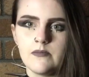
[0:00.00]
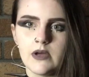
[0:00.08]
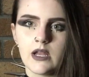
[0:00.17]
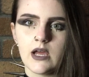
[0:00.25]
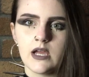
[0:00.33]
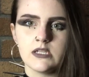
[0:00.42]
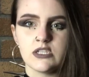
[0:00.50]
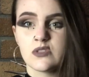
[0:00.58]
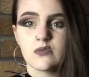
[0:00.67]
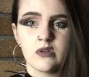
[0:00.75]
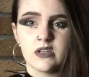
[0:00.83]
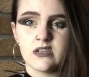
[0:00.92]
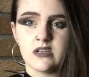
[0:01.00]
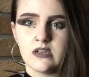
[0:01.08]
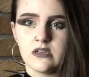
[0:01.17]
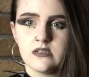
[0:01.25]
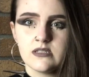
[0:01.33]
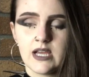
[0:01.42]
and I just wanted
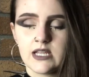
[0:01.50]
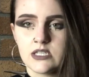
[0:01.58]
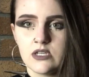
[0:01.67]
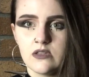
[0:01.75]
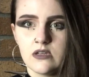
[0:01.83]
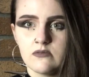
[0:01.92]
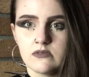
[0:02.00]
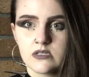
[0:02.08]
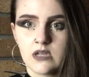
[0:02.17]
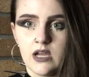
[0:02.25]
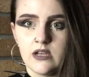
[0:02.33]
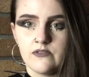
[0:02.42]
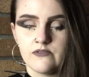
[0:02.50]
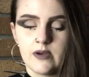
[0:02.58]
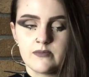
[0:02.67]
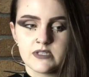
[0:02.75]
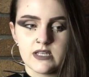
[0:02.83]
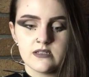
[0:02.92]
a tattoo that was kind of
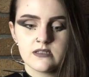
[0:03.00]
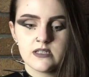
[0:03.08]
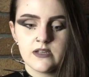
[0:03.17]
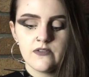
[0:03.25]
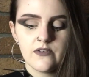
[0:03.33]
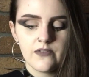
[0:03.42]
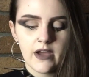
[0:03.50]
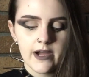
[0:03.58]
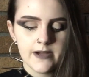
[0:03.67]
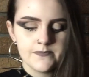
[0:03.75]
representative of that.